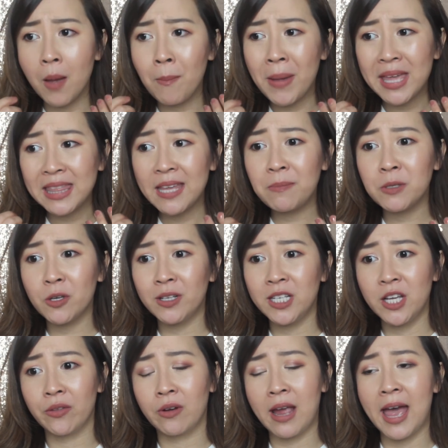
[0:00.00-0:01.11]
My lips, on the
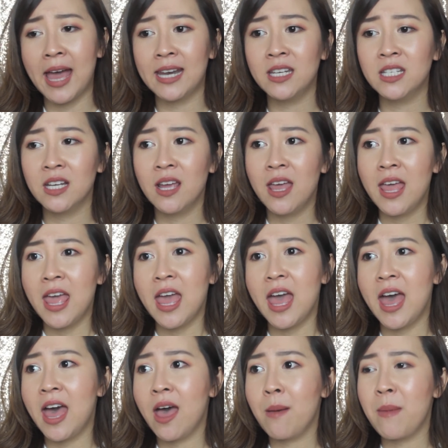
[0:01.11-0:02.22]
other hand,
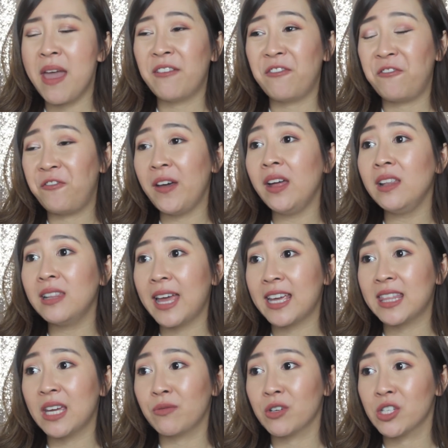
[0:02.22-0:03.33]
it felt like
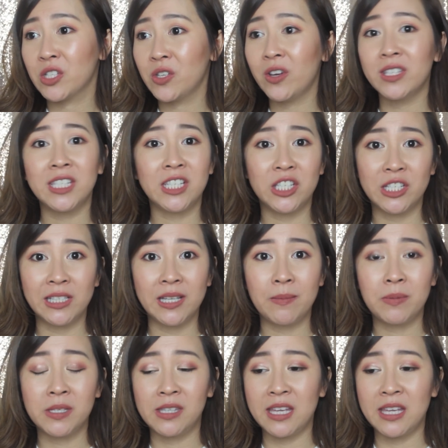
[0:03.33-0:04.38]
they were sausage lips.